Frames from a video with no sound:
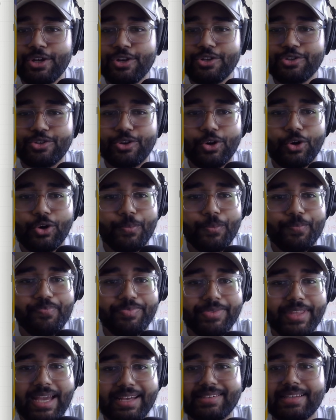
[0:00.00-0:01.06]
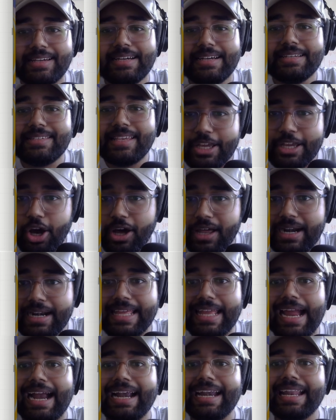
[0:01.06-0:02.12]
So yes,
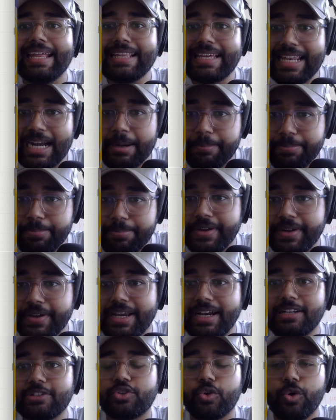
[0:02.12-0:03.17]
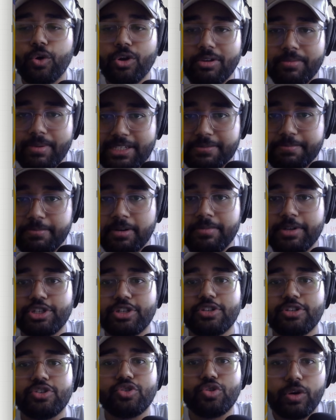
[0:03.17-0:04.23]
security, add encrypted fields, role based
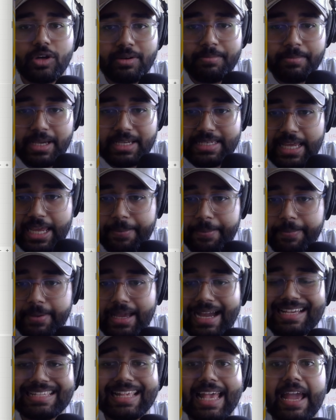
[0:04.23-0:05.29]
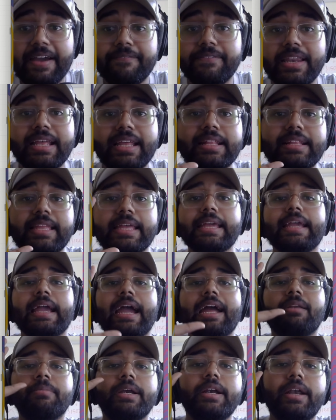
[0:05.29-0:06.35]
permissions, token based APIs. Everything
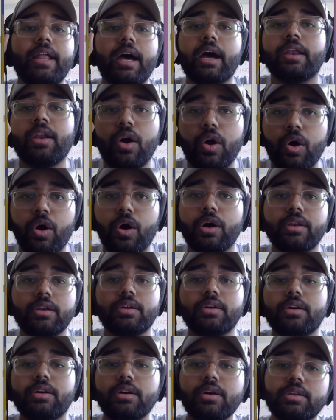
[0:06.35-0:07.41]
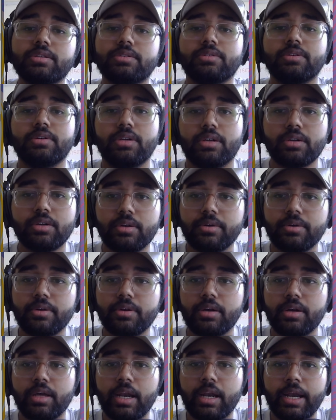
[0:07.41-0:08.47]
can be done on Cursor,
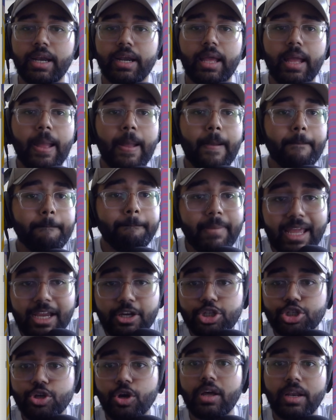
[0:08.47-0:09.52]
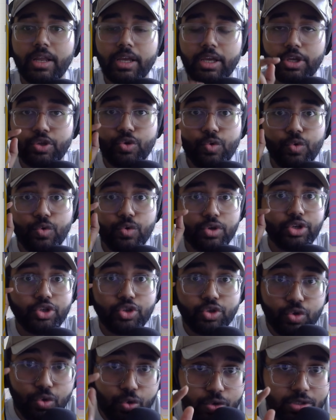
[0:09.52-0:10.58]
right? Make sure you
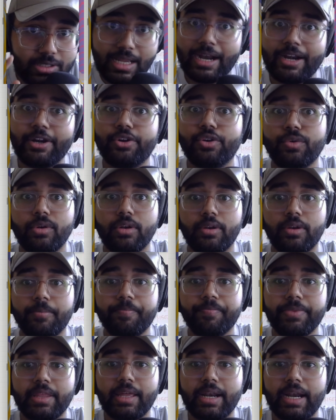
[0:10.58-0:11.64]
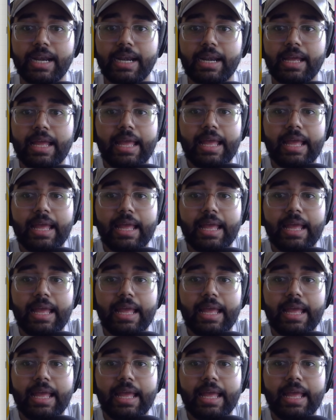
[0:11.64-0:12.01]
use that tool, right?